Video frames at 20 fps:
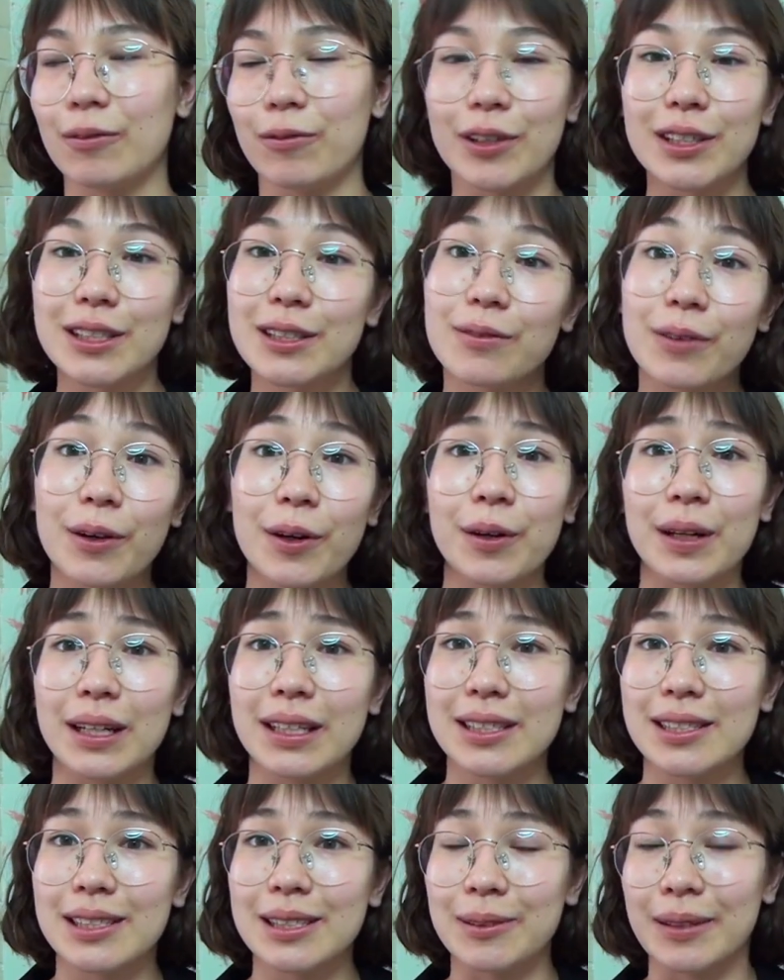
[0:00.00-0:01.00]
first of all,
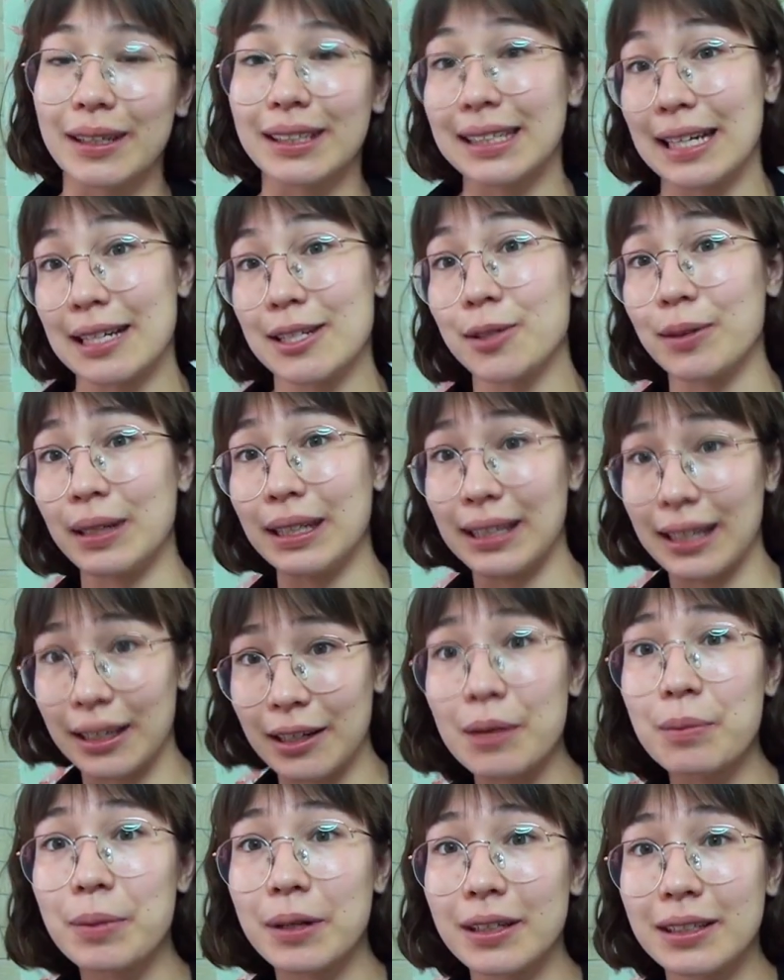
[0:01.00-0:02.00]
it's to accentuate
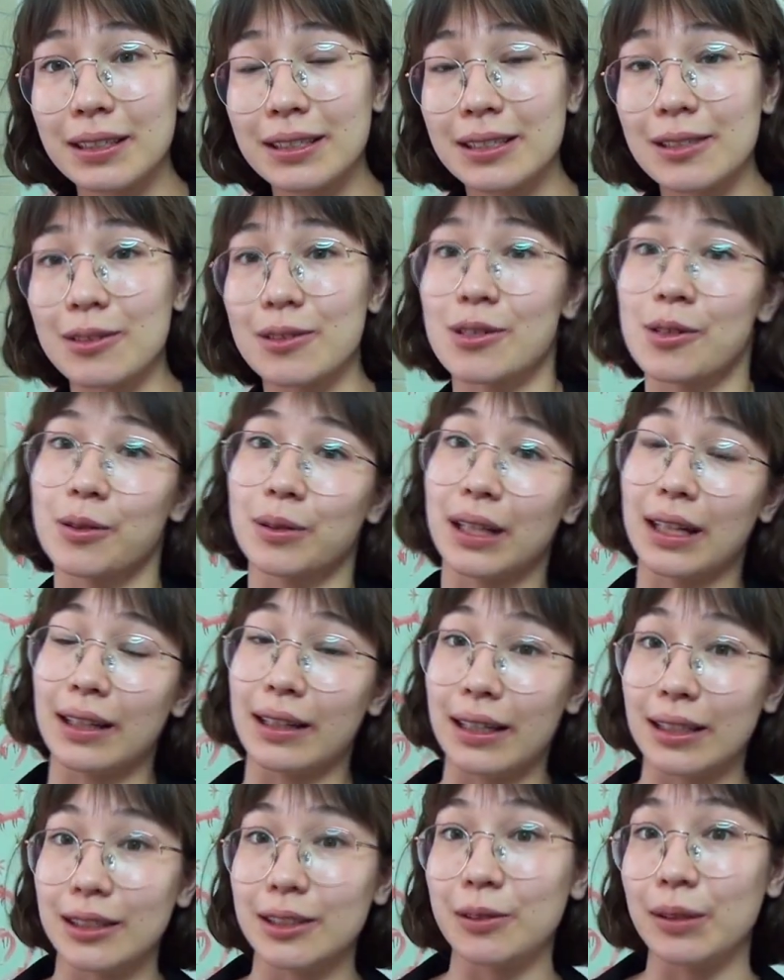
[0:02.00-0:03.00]
their appearance, to show
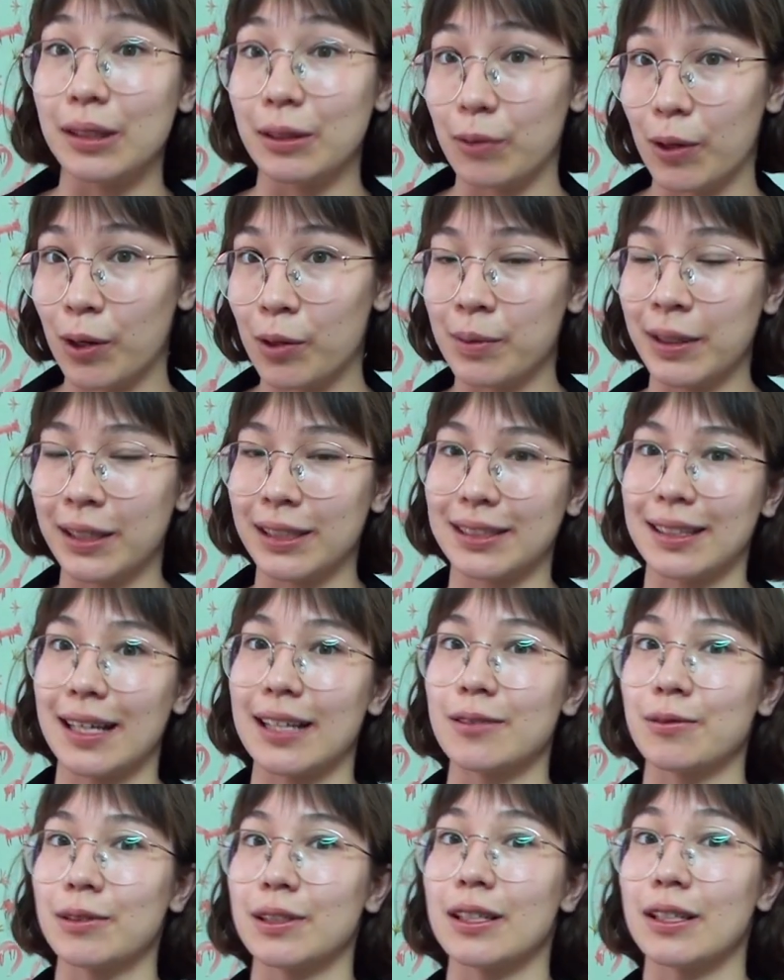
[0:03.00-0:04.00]
that they're doing well because
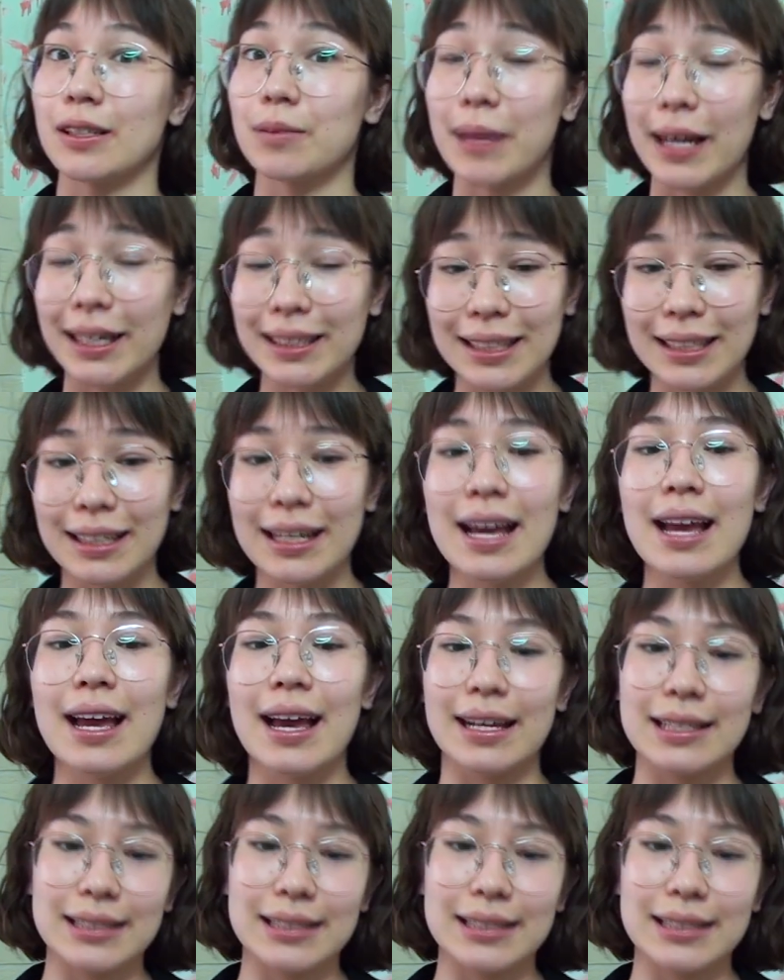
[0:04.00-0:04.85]
that's what's expected.